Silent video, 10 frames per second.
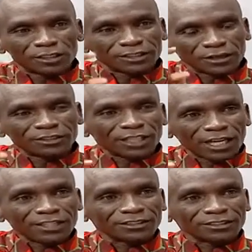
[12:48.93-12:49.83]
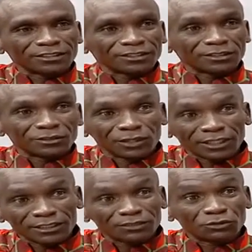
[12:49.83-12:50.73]
weeks down the line, we
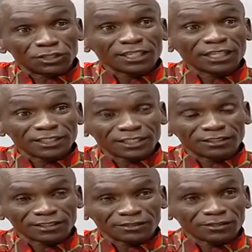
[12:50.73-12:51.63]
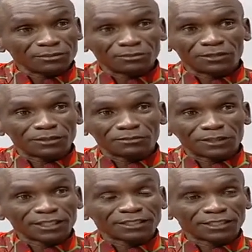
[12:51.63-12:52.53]
had 20 athletes actually
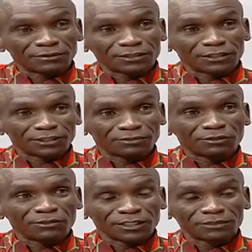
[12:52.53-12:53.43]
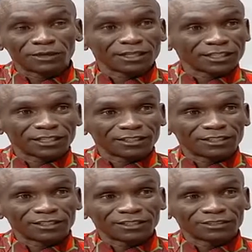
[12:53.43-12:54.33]
breaking the 4 minute barrier.
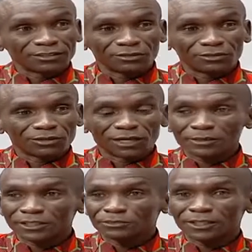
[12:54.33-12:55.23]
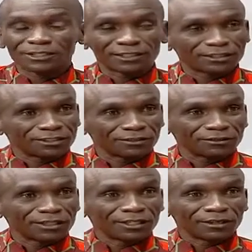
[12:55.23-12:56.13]
So I'm expecting
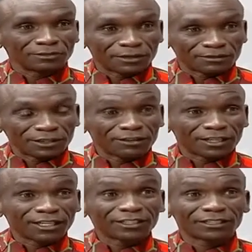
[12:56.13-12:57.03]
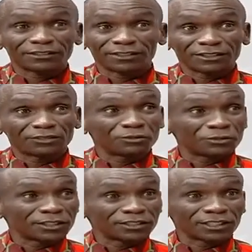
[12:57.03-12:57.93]
my fellow Kenyans,
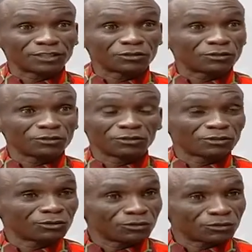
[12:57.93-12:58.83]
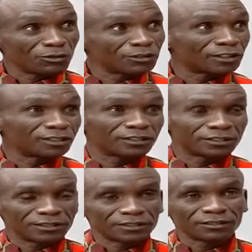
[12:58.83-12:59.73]
Ethiopians, and all the
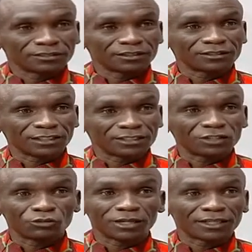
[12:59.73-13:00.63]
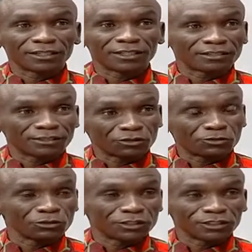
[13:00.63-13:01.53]
human
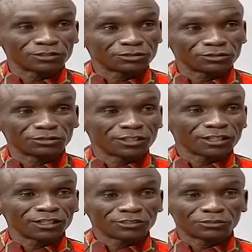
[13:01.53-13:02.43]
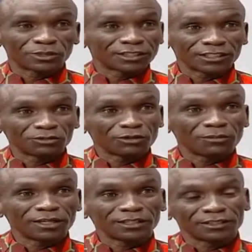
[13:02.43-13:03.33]
community to break the 2
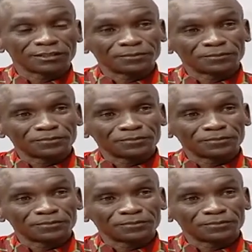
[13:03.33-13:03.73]
hour barrier.